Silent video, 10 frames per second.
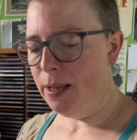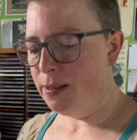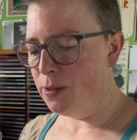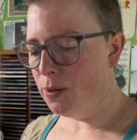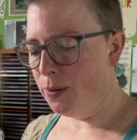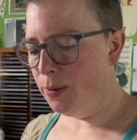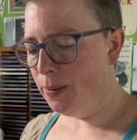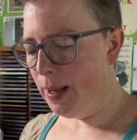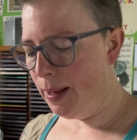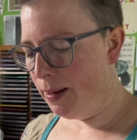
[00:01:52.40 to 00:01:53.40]

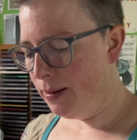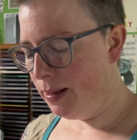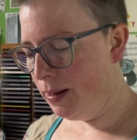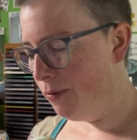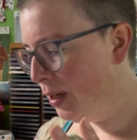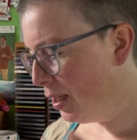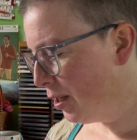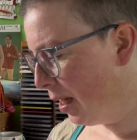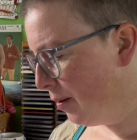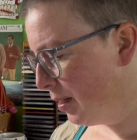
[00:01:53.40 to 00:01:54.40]
So I reached
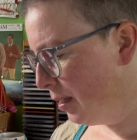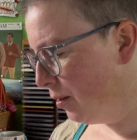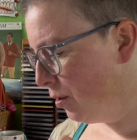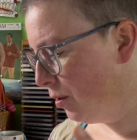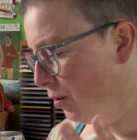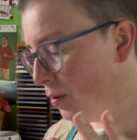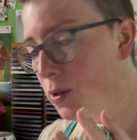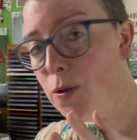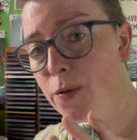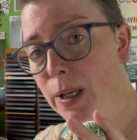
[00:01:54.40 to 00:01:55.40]
out to
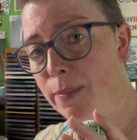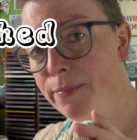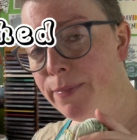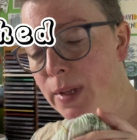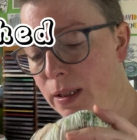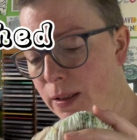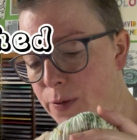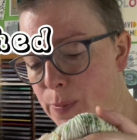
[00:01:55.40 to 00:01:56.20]
Sophie, Liv's